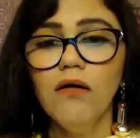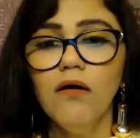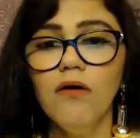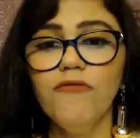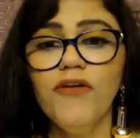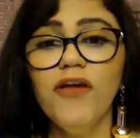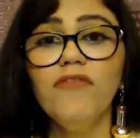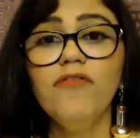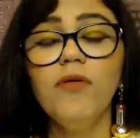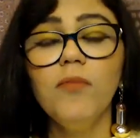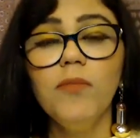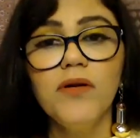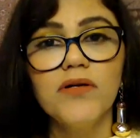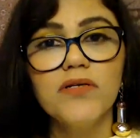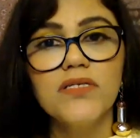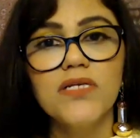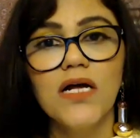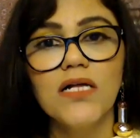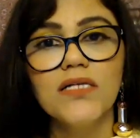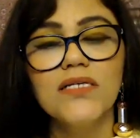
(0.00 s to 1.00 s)
favorable
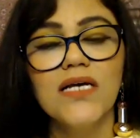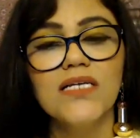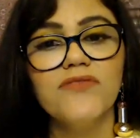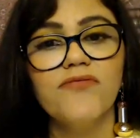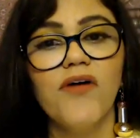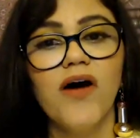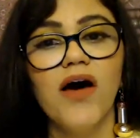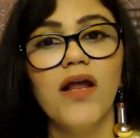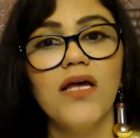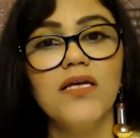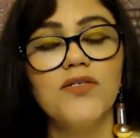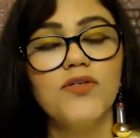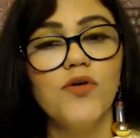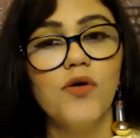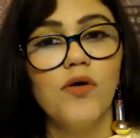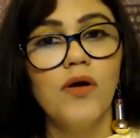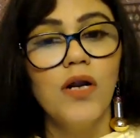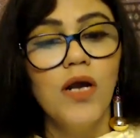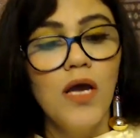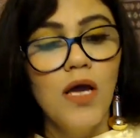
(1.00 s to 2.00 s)
results as far as
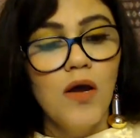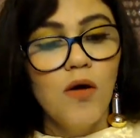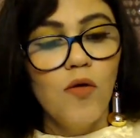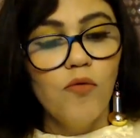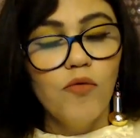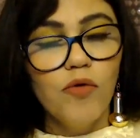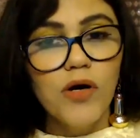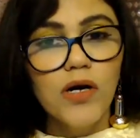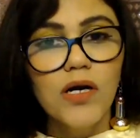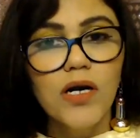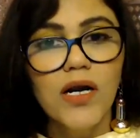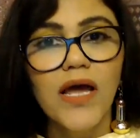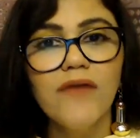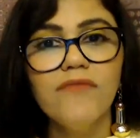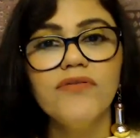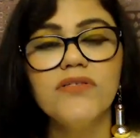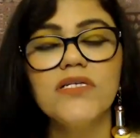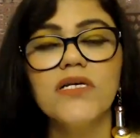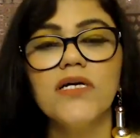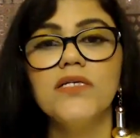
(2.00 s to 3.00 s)
your work life
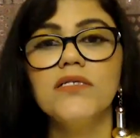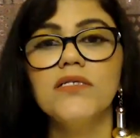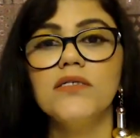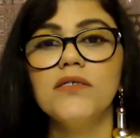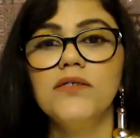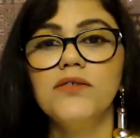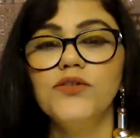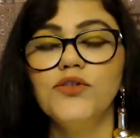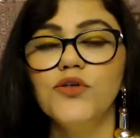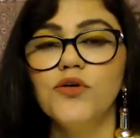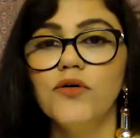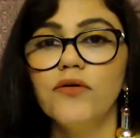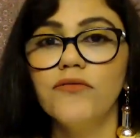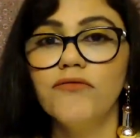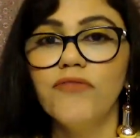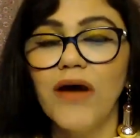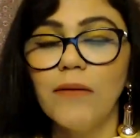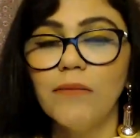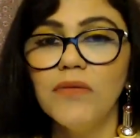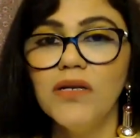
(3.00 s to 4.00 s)
is concerned, your
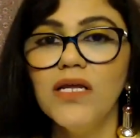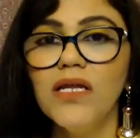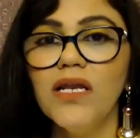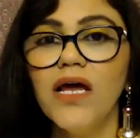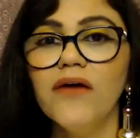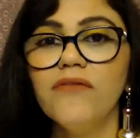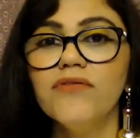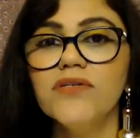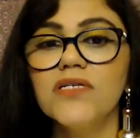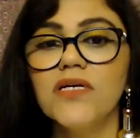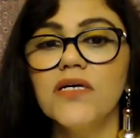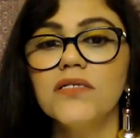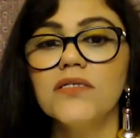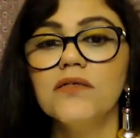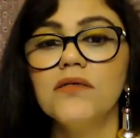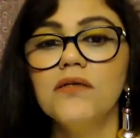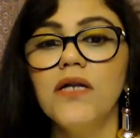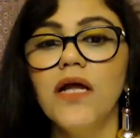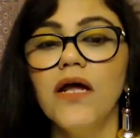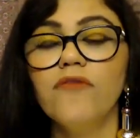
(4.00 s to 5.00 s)
family life is
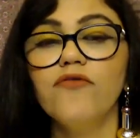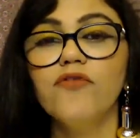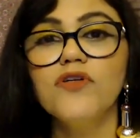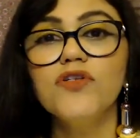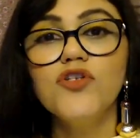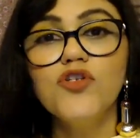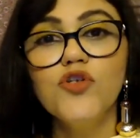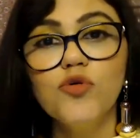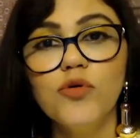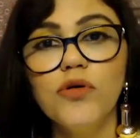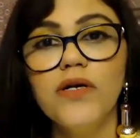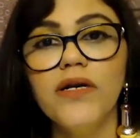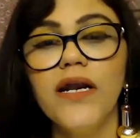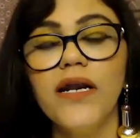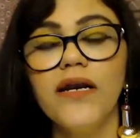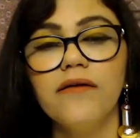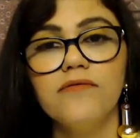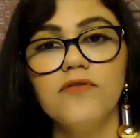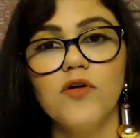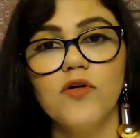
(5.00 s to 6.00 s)
concerned, and for student
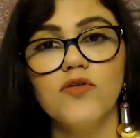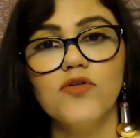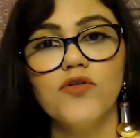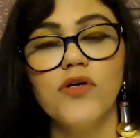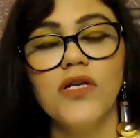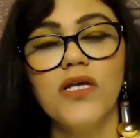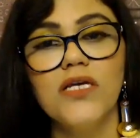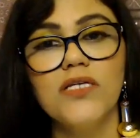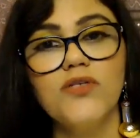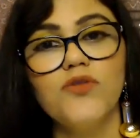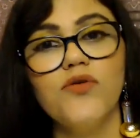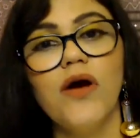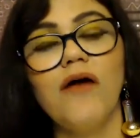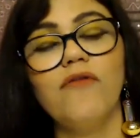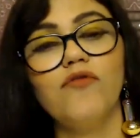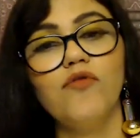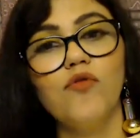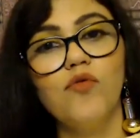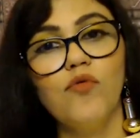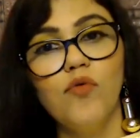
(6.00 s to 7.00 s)
natives also, in case you have
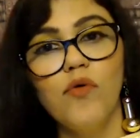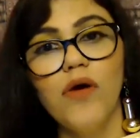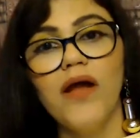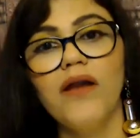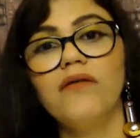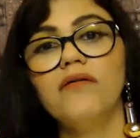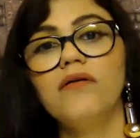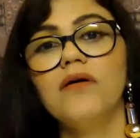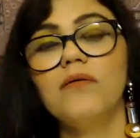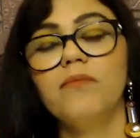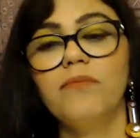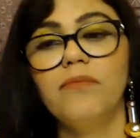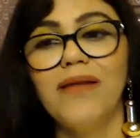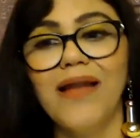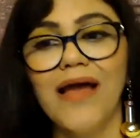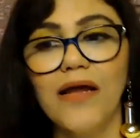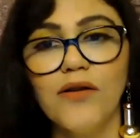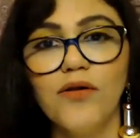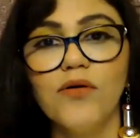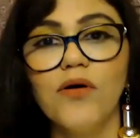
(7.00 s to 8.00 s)
to go and
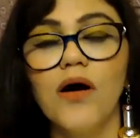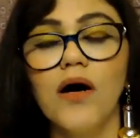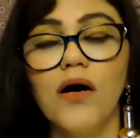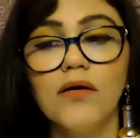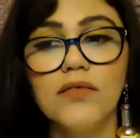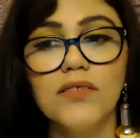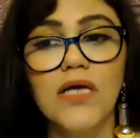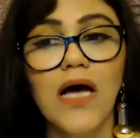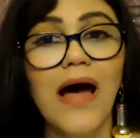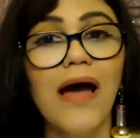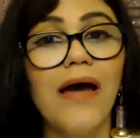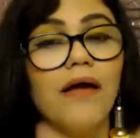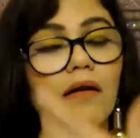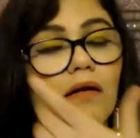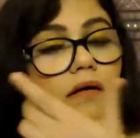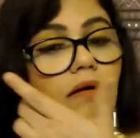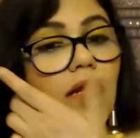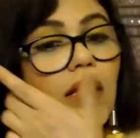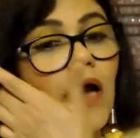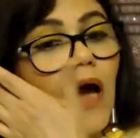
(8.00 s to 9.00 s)
plan your higher
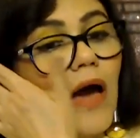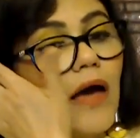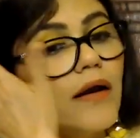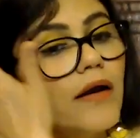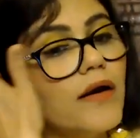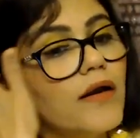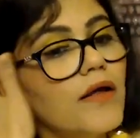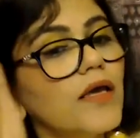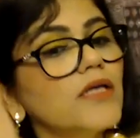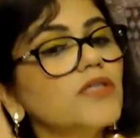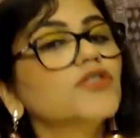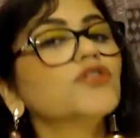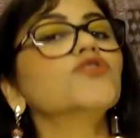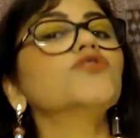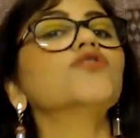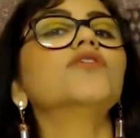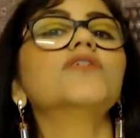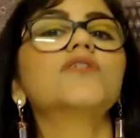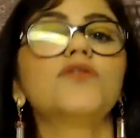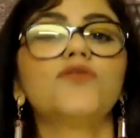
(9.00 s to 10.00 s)
learning, higher education. So
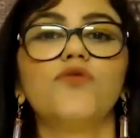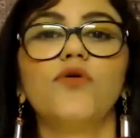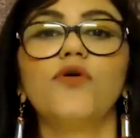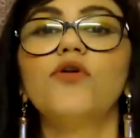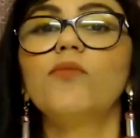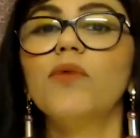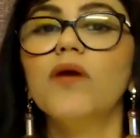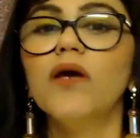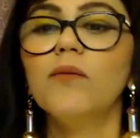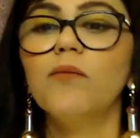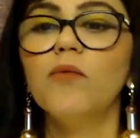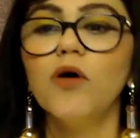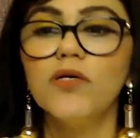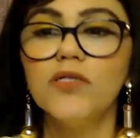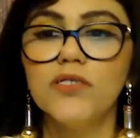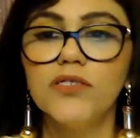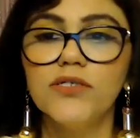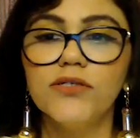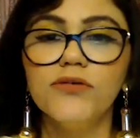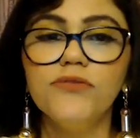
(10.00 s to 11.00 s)
this is going to be a
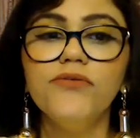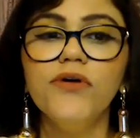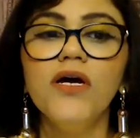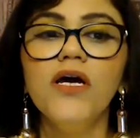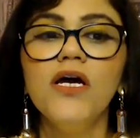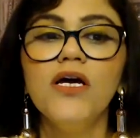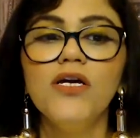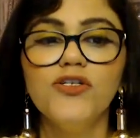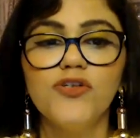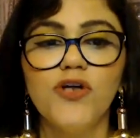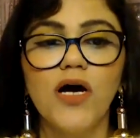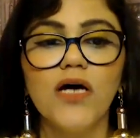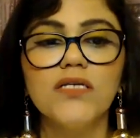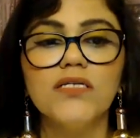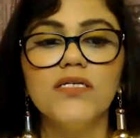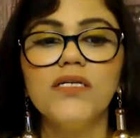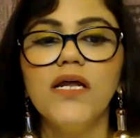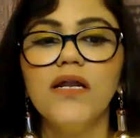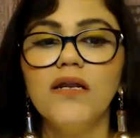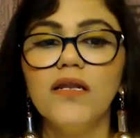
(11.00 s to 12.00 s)
positive
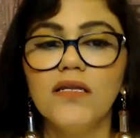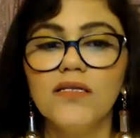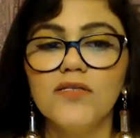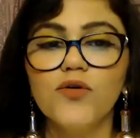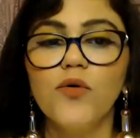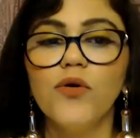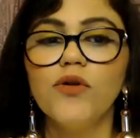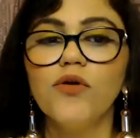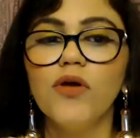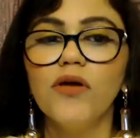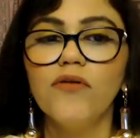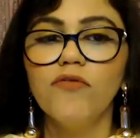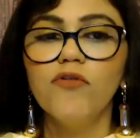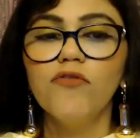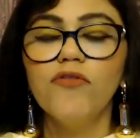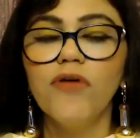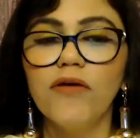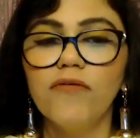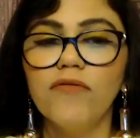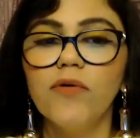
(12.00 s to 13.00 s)
transit, and it's going to give you
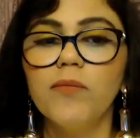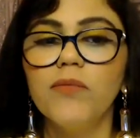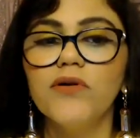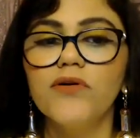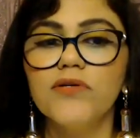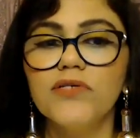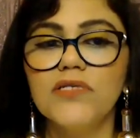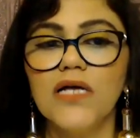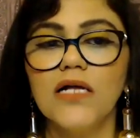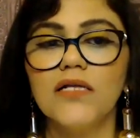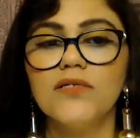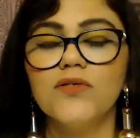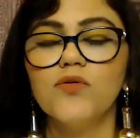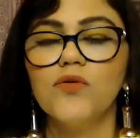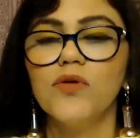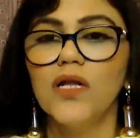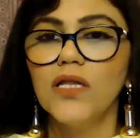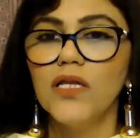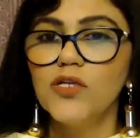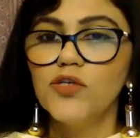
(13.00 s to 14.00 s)
favorable results. So
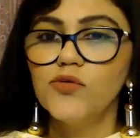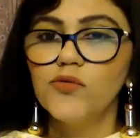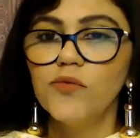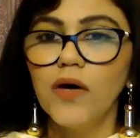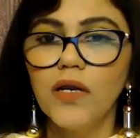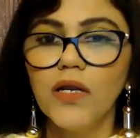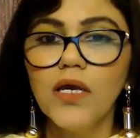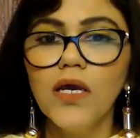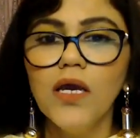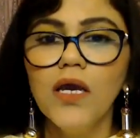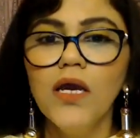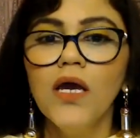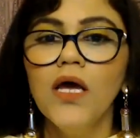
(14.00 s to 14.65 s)
nothing to worry.